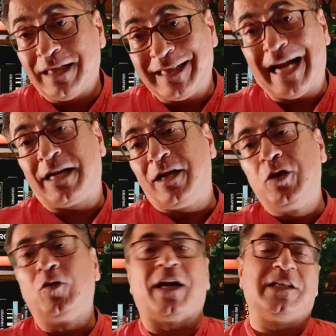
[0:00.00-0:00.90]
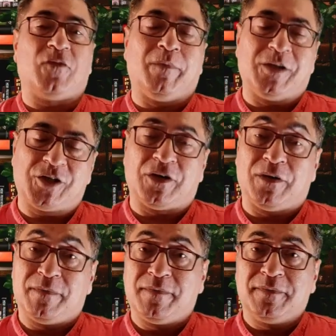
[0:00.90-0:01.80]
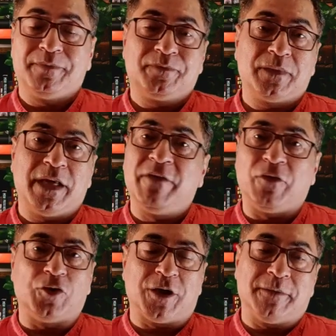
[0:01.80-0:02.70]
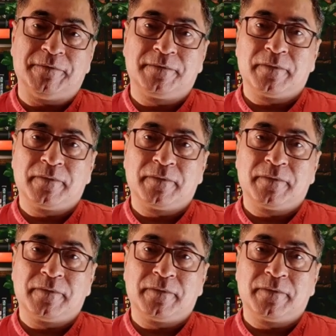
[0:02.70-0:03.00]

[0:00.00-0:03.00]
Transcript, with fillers: that new transformation in future.